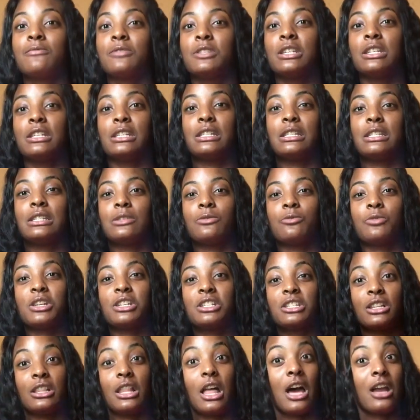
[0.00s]
just
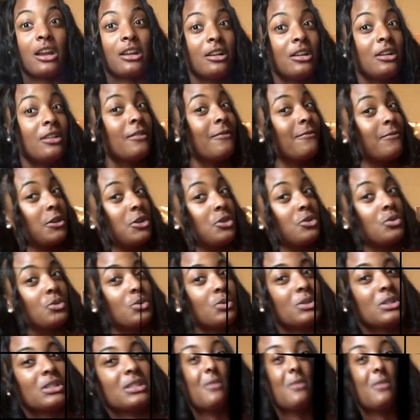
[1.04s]
reach a lot of views.